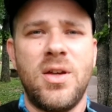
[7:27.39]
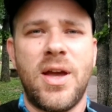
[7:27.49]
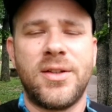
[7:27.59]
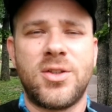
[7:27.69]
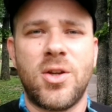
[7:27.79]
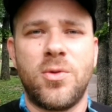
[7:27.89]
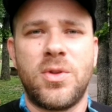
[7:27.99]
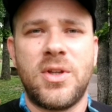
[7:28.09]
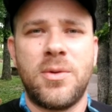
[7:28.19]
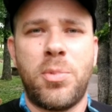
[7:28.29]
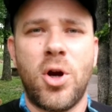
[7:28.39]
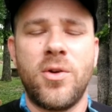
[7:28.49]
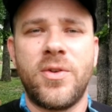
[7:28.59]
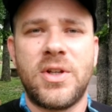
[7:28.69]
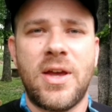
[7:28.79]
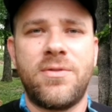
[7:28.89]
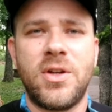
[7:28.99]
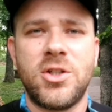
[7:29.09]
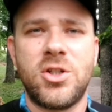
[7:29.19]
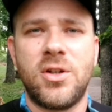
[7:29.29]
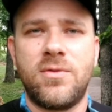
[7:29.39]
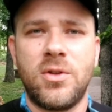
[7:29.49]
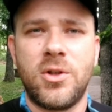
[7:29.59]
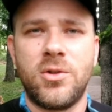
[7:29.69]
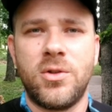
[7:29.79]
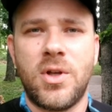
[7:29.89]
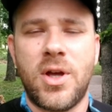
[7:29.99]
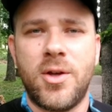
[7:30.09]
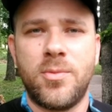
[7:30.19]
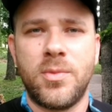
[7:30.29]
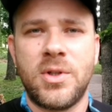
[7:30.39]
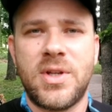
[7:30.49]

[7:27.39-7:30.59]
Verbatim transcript: and so the perfect definition of the little um,